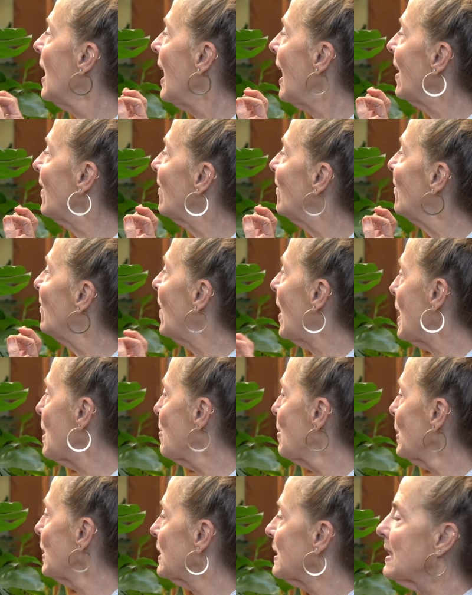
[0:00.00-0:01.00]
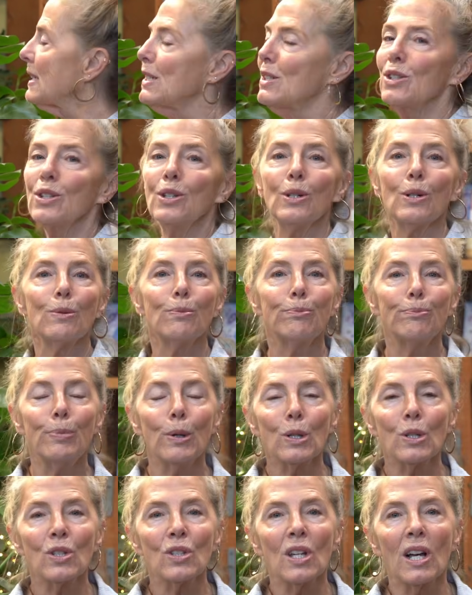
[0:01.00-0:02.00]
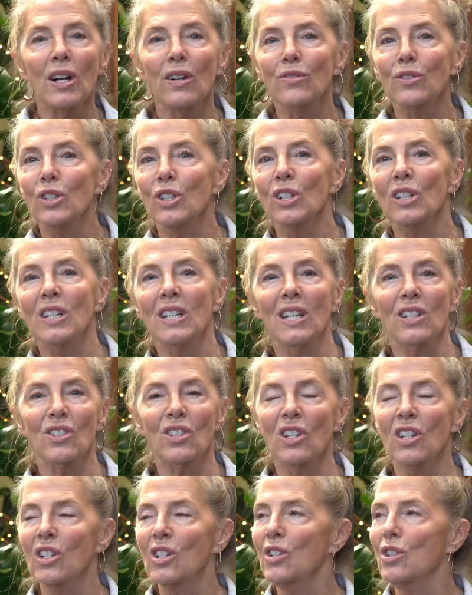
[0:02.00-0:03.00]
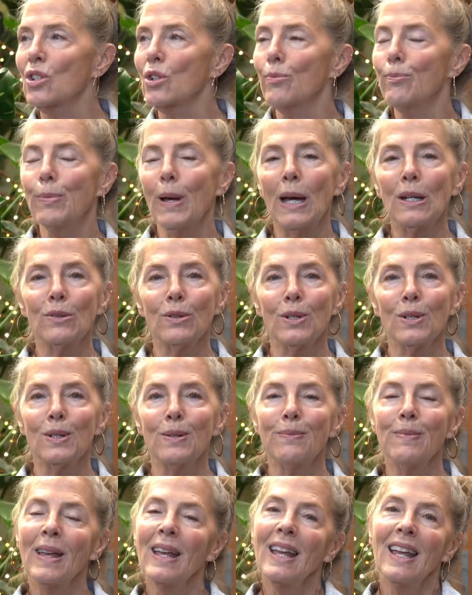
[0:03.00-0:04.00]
and vibrancy to your bookshelf, to your kitchen, to your bedroom,